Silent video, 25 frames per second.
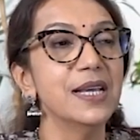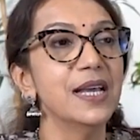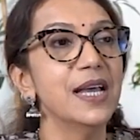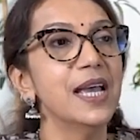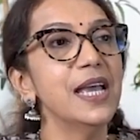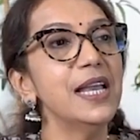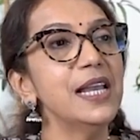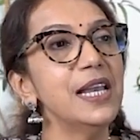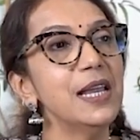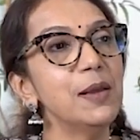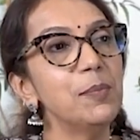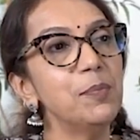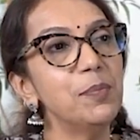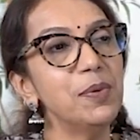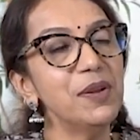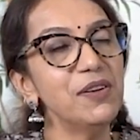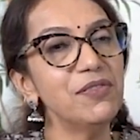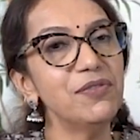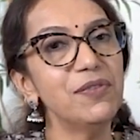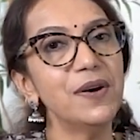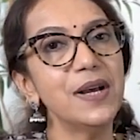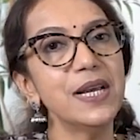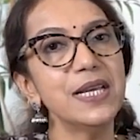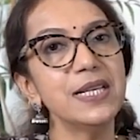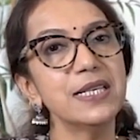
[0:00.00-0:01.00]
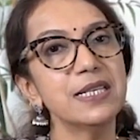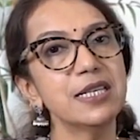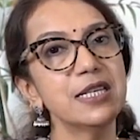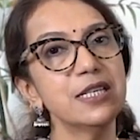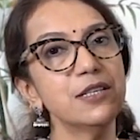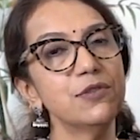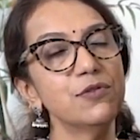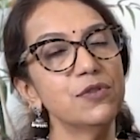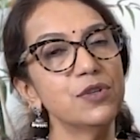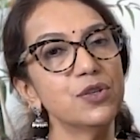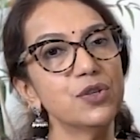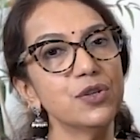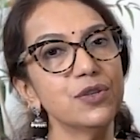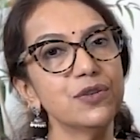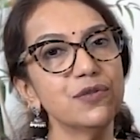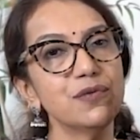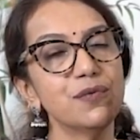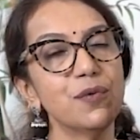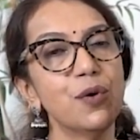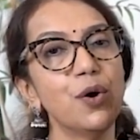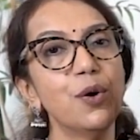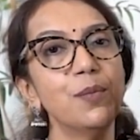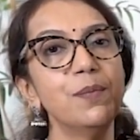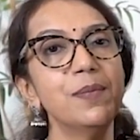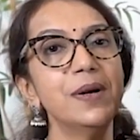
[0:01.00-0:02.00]
An epiphysis which is
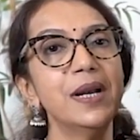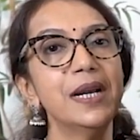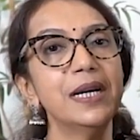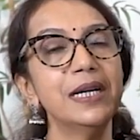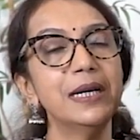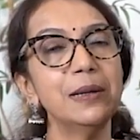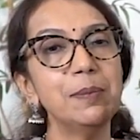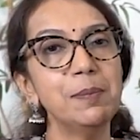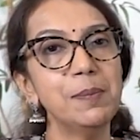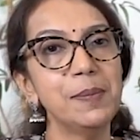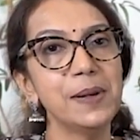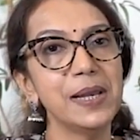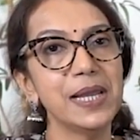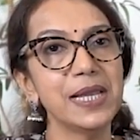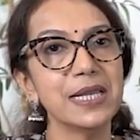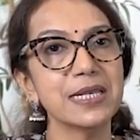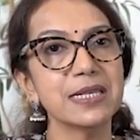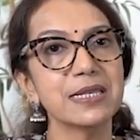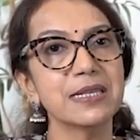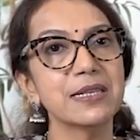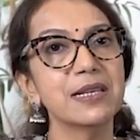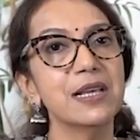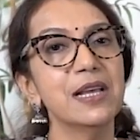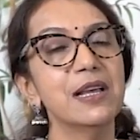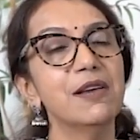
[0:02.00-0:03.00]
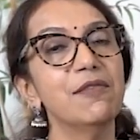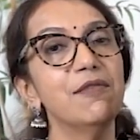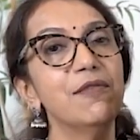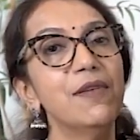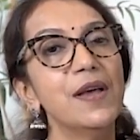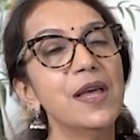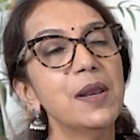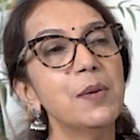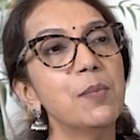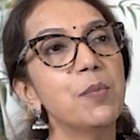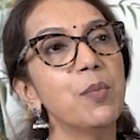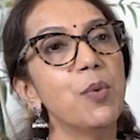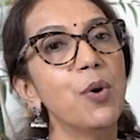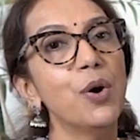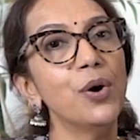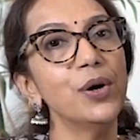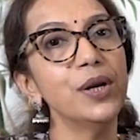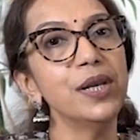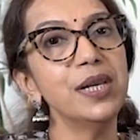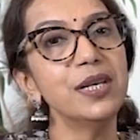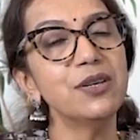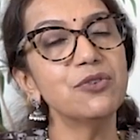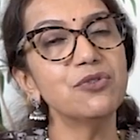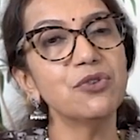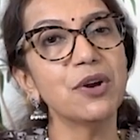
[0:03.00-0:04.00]
formed at a place where
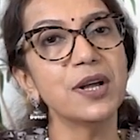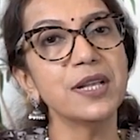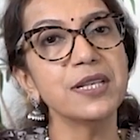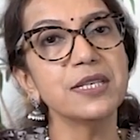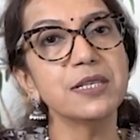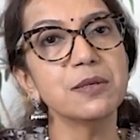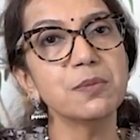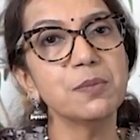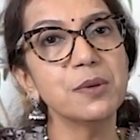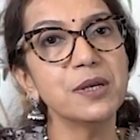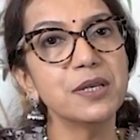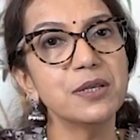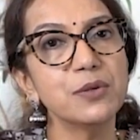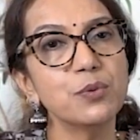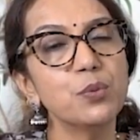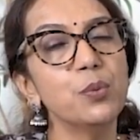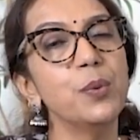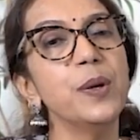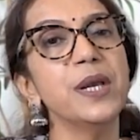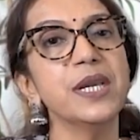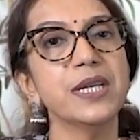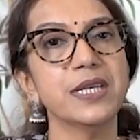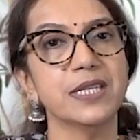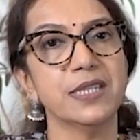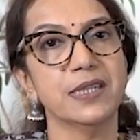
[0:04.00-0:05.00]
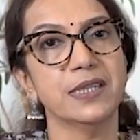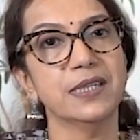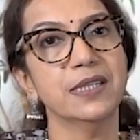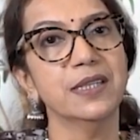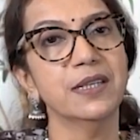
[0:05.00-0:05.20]
body transmits weight.